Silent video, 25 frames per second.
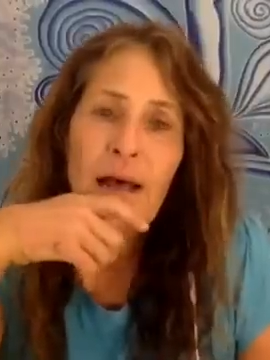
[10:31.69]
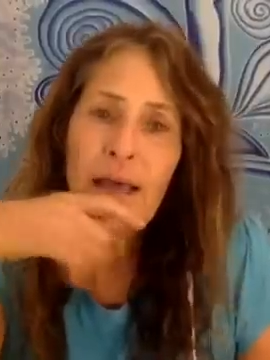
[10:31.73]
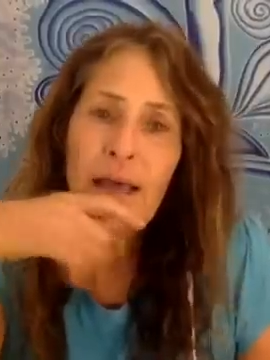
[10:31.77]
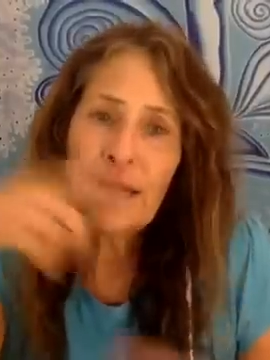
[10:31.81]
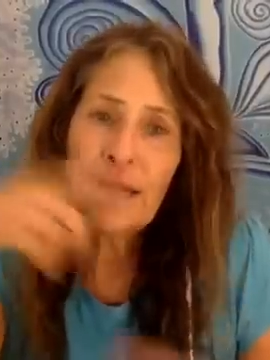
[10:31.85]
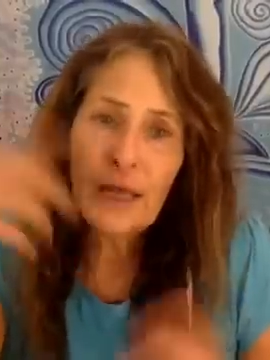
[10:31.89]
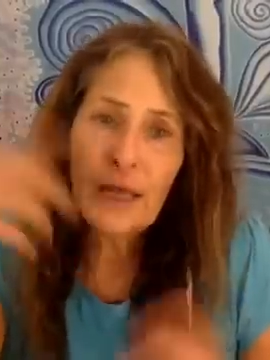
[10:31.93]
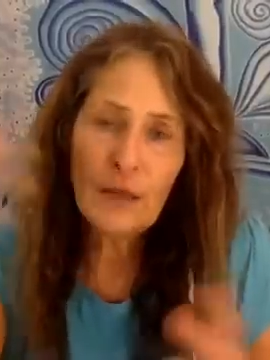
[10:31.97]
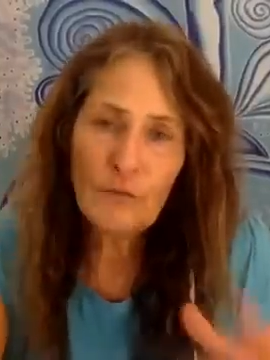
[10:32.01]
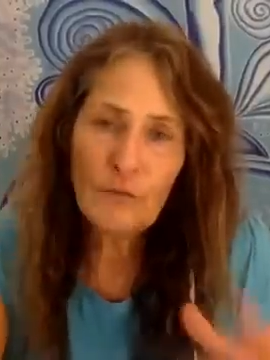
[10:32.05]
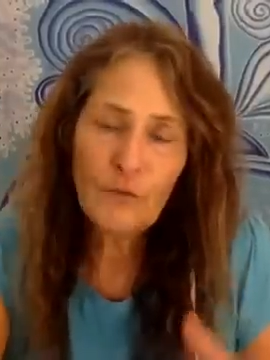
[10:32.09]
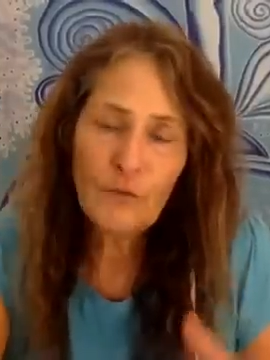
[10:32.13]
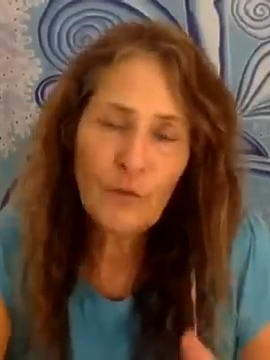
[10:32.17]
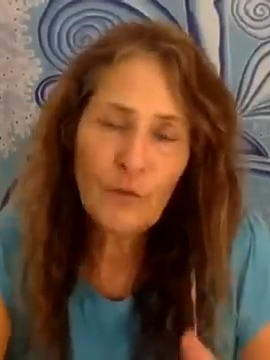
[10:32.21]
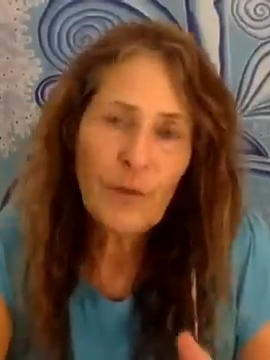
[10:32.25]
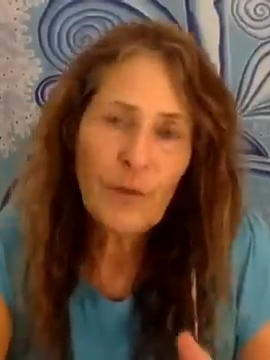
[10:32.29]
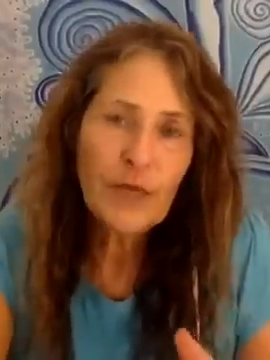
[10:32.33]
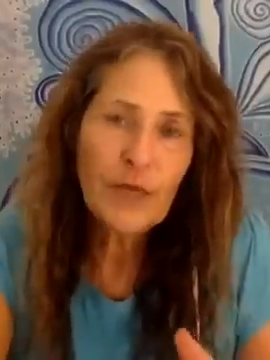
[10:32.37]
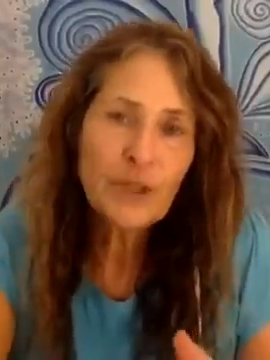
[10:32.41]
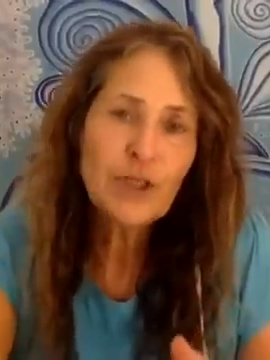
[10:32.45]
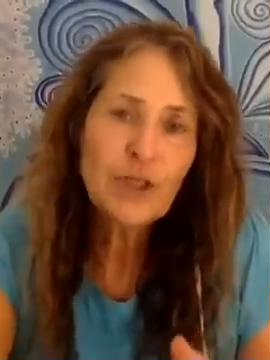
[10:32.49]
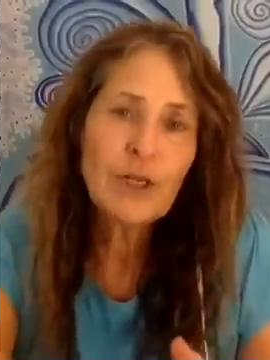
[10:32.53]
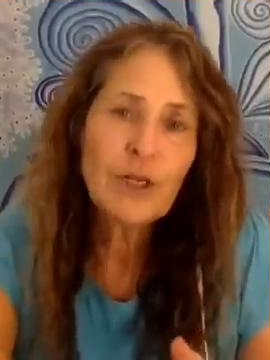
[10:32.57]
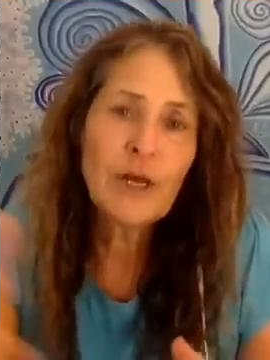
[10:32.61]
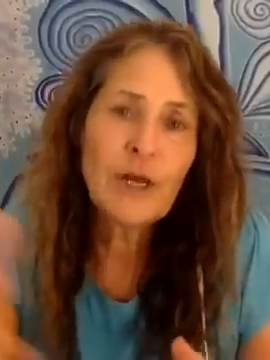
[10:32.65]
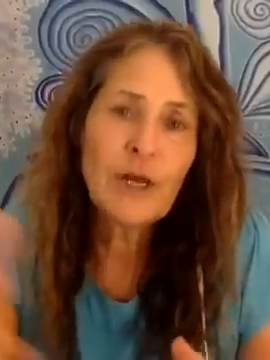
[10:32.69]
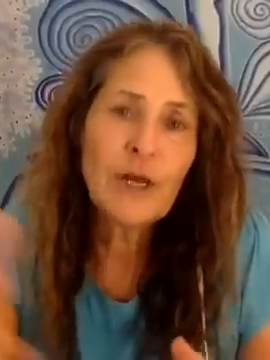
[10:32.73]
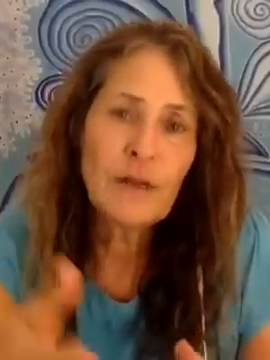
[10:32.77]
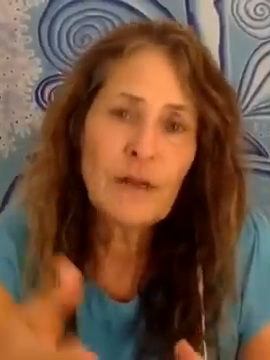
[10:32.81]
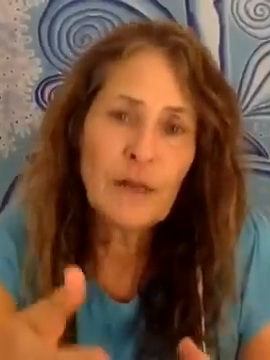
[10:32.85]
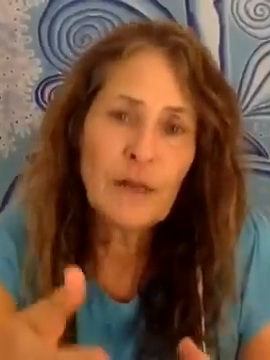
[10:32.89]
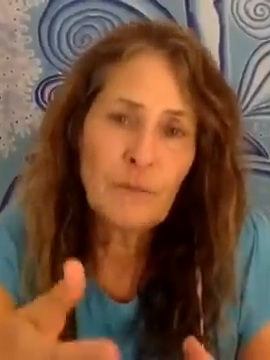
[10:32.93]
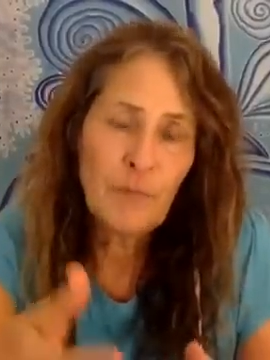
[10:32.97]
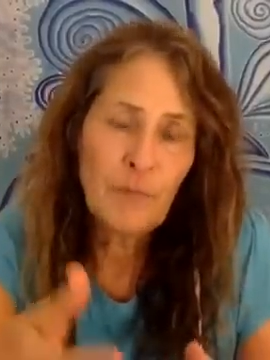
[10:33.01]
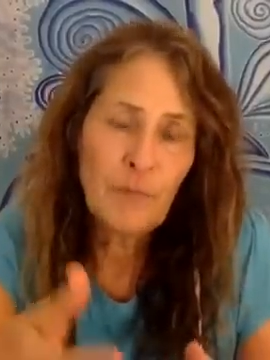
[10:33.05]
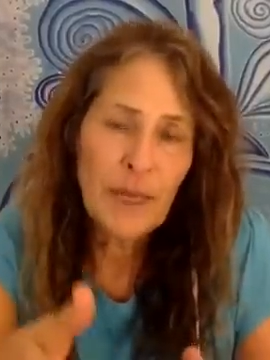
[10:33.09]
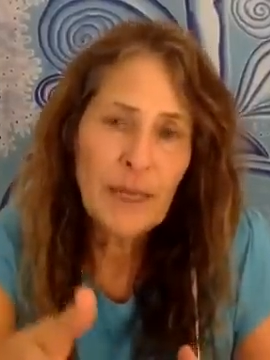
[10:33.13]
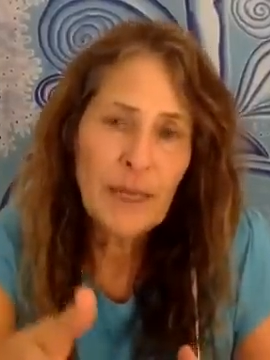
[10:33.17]
and information
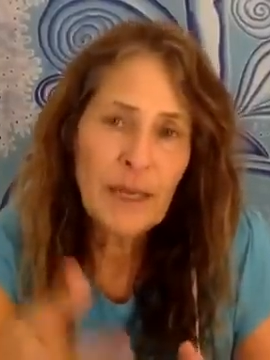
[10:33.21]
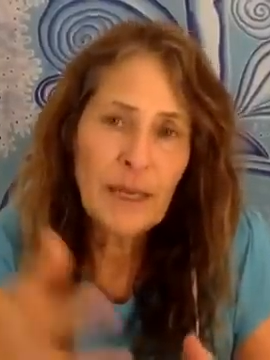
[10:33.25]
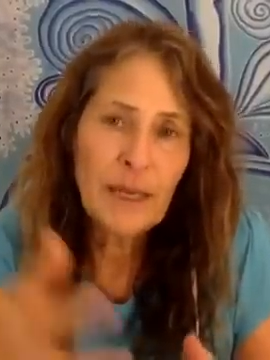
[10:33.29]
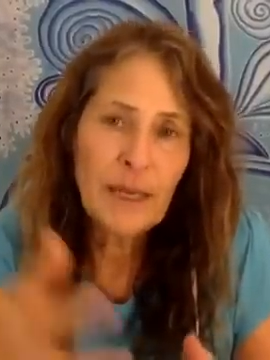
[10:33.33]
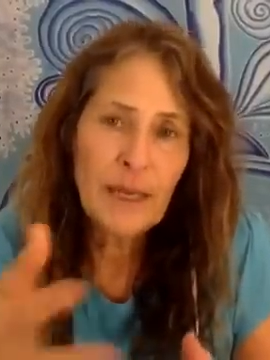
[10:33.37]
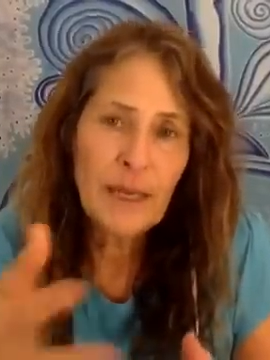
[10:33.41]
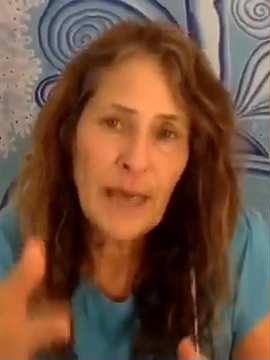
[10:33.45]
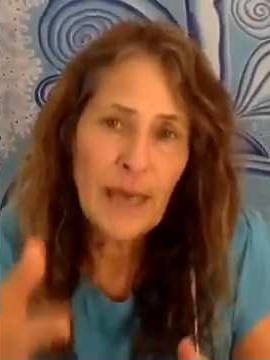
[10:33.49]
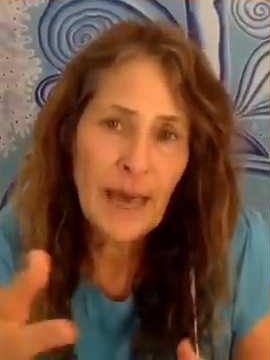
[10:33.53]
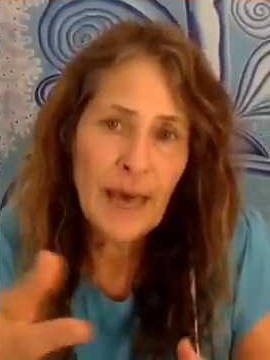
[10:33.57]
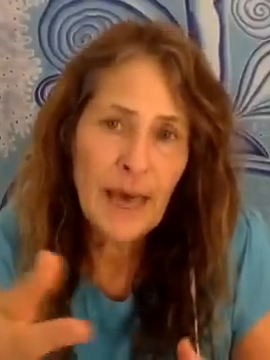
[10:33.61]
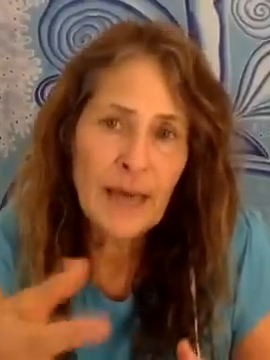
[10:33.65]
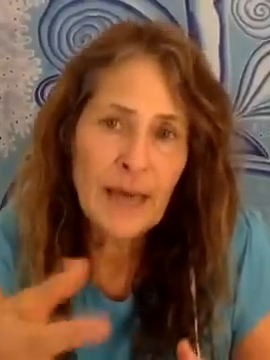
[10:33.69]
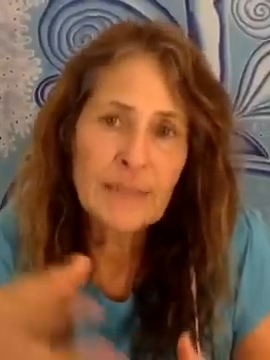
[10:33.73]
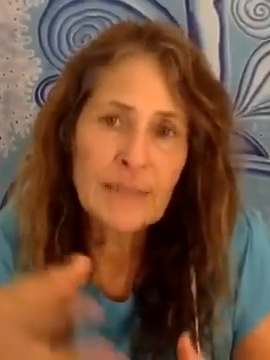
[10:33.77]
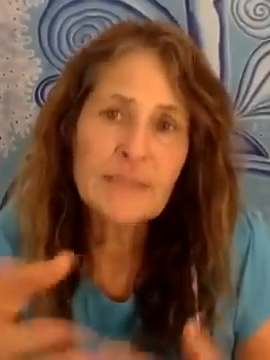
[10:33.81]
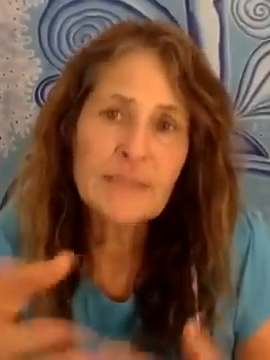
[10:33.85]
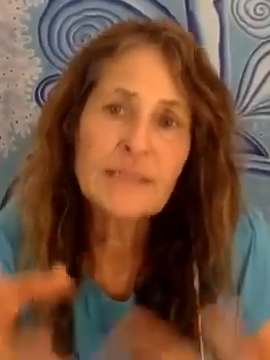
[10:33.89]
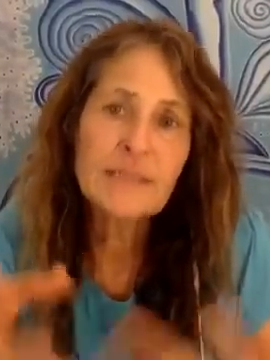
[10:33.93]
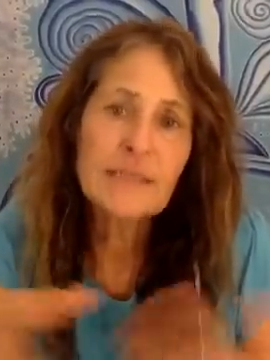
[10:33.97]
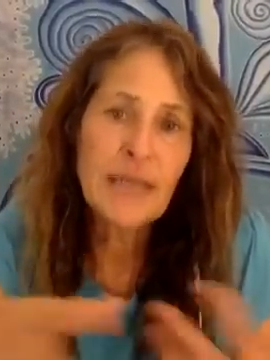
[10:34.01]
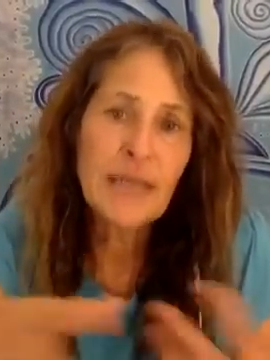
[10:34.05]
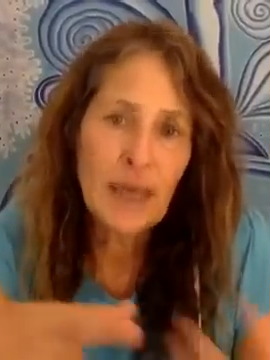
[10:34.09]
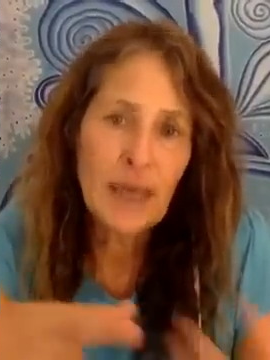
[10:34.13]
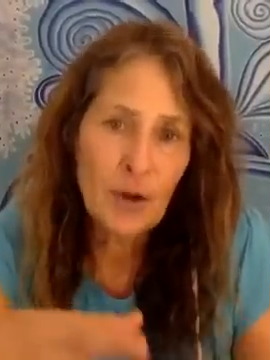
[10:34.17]
on making GANs,